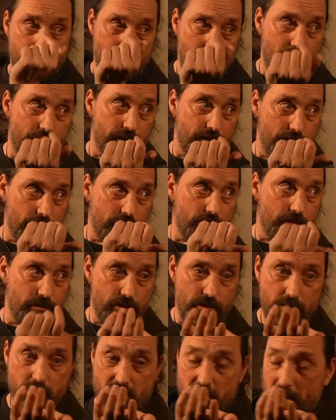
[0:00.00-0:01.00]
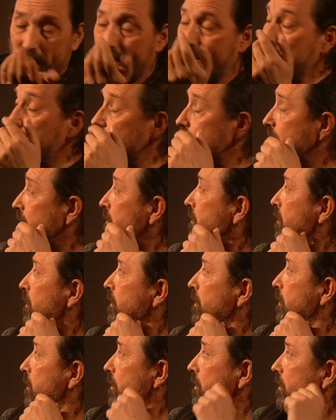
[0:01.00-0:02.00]
stating that she was pagan,
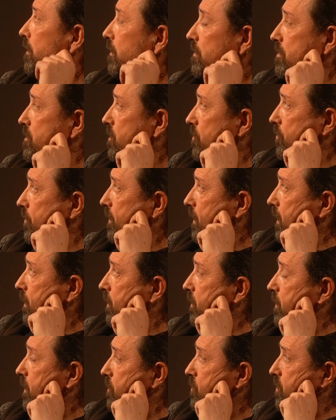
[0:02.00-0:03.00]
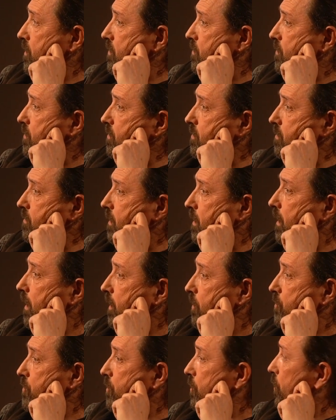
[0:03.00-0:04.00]
uh, stuff like that could get you into a
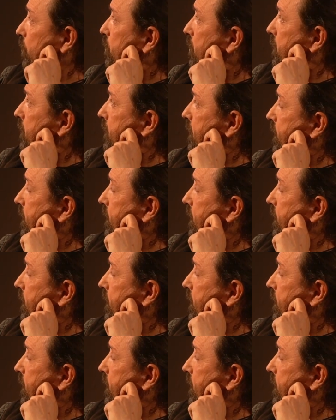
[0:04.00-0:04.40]
lot of trouble,